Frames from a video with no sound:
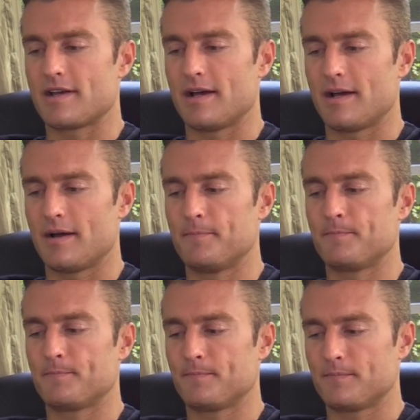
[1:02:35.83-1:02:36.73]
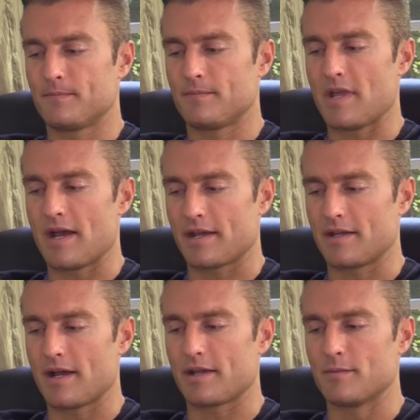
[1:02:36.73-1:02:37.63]
uh, yeah, I
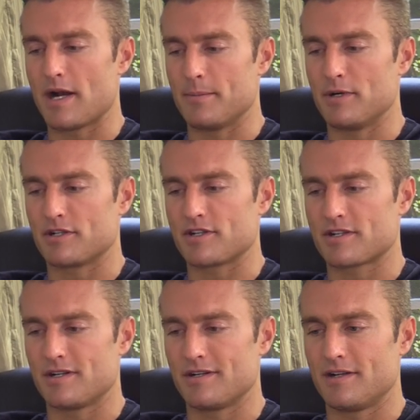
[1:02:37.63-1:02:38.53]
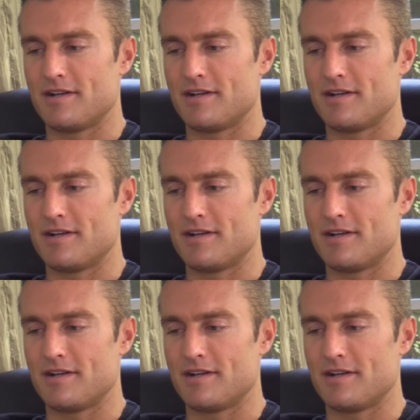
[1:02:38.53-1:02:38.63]
could, I could write a book just on